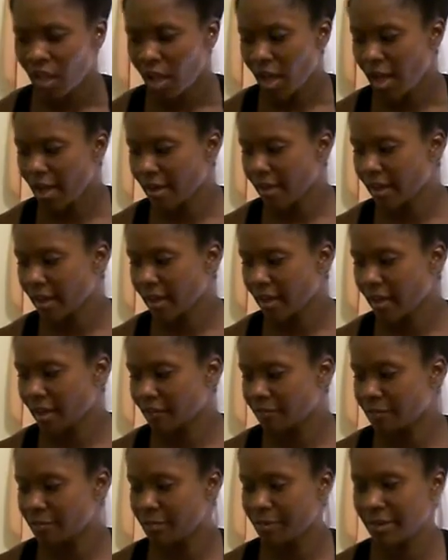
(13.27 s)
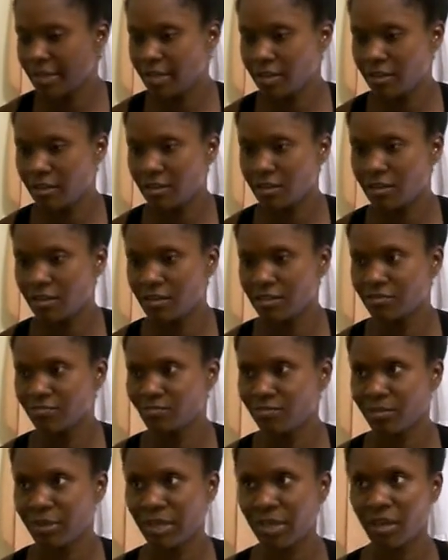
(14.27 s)
I have been
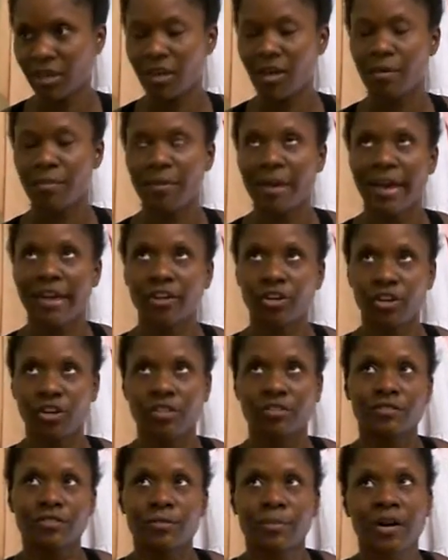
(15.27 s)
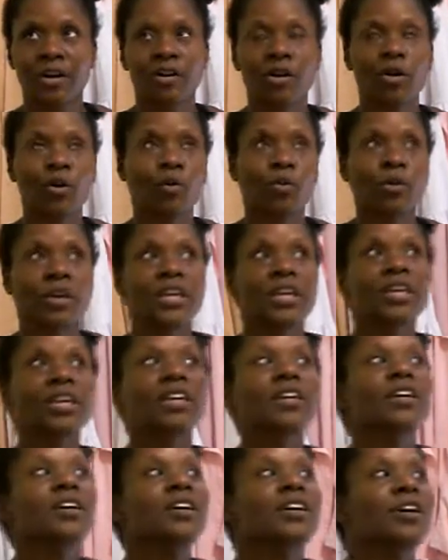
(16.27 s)
being a bad girl for about a week,
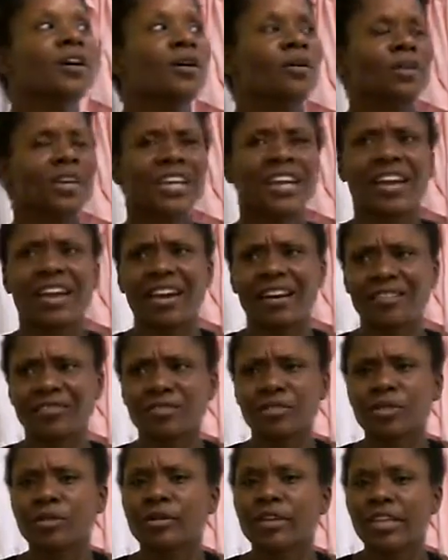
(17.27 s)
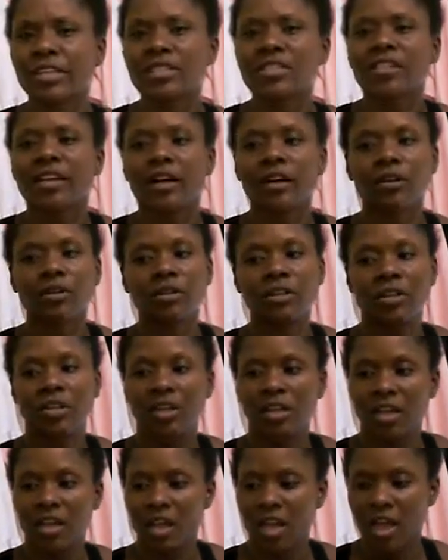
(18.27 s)
week and a half, 2 weeks now,
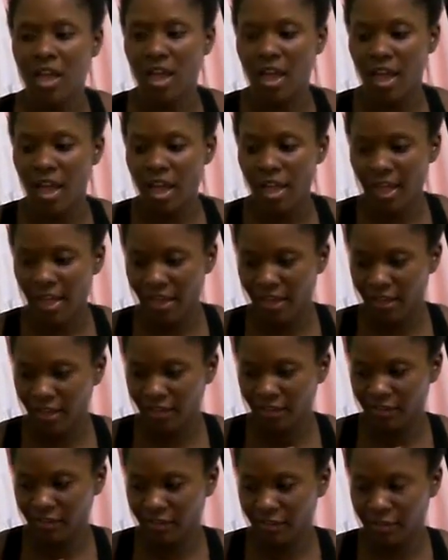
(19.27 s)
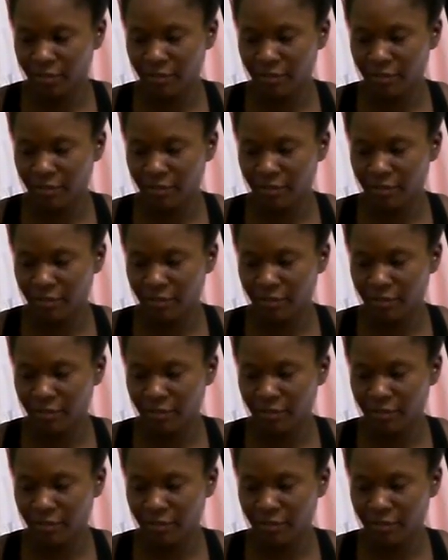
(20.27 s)
and